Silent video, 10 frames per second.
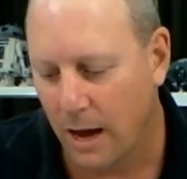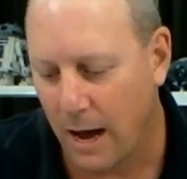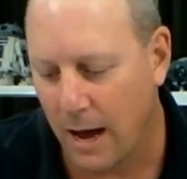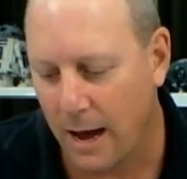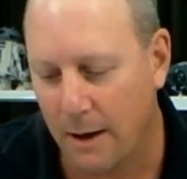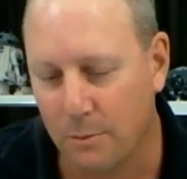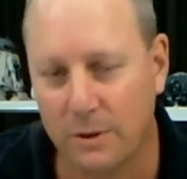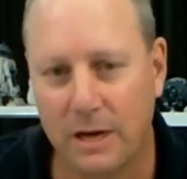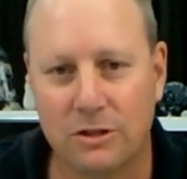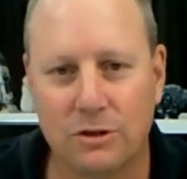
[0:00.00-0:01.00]
Well,
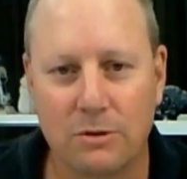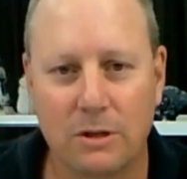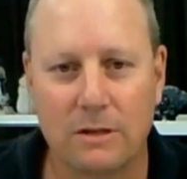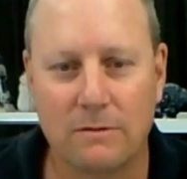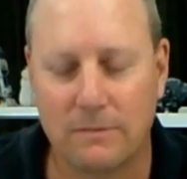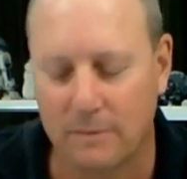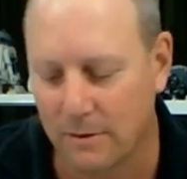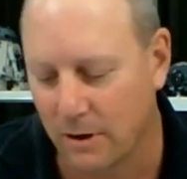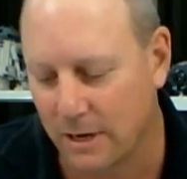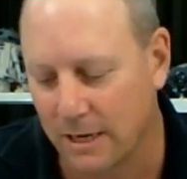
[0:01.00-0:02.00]
that's sort of,
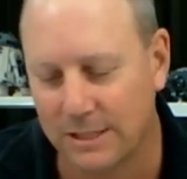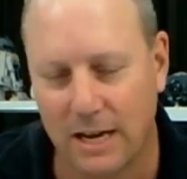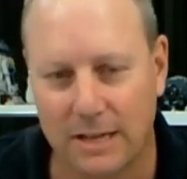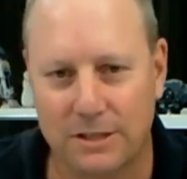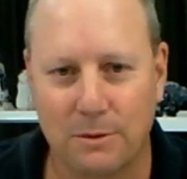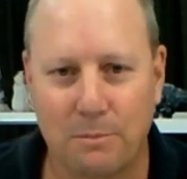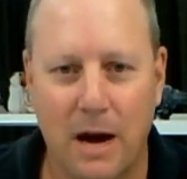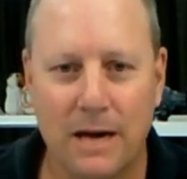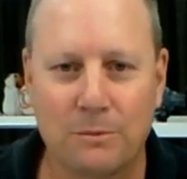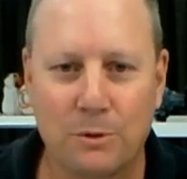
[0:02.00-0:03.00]
I guess that's
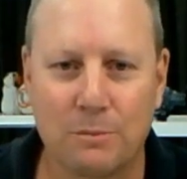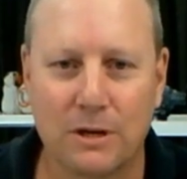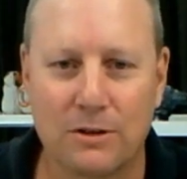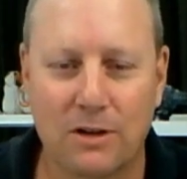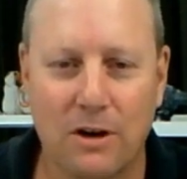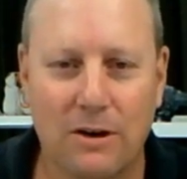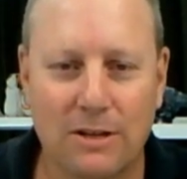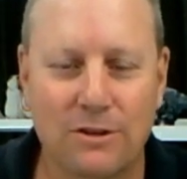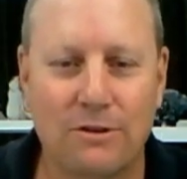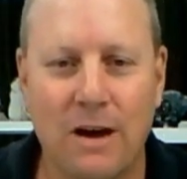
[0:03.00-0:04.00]
debatable because I
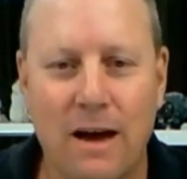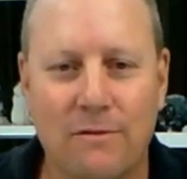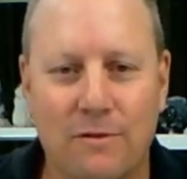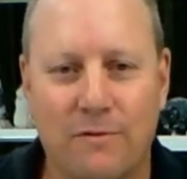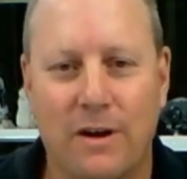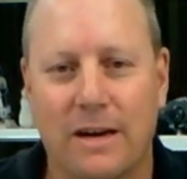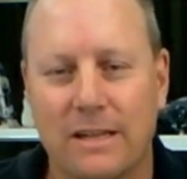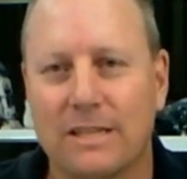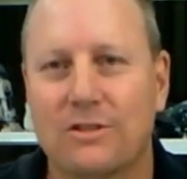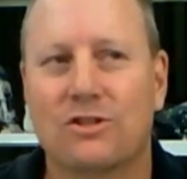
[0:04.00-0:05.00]
do have a
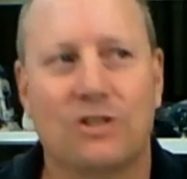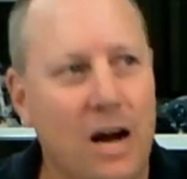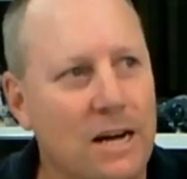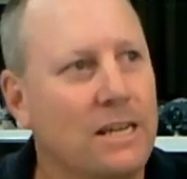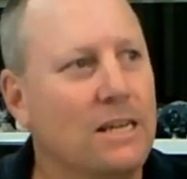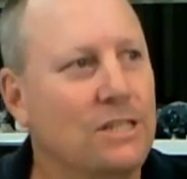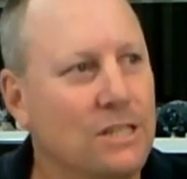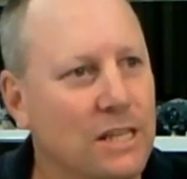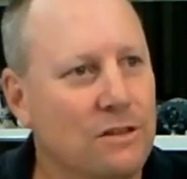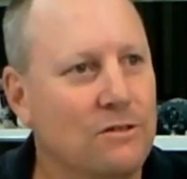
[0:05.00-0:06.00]
fairly chunky
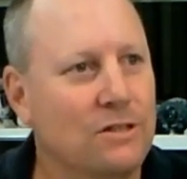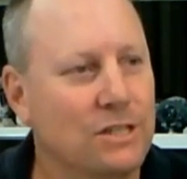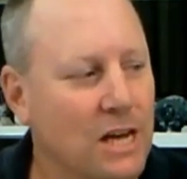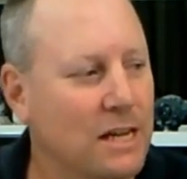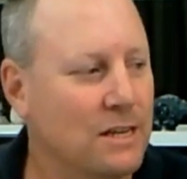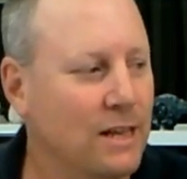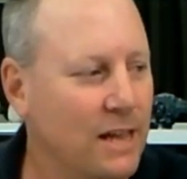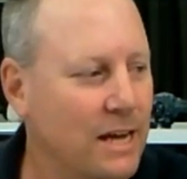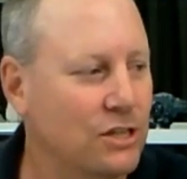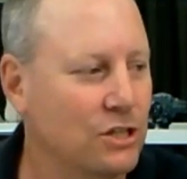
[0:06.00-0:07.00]
sealed set
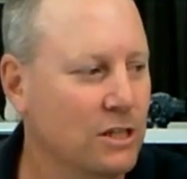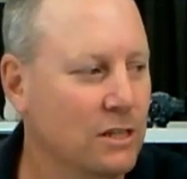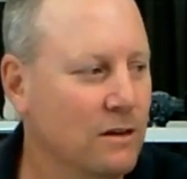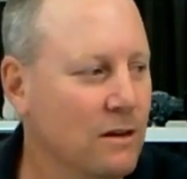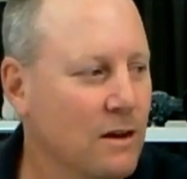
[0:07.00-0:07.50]
collection.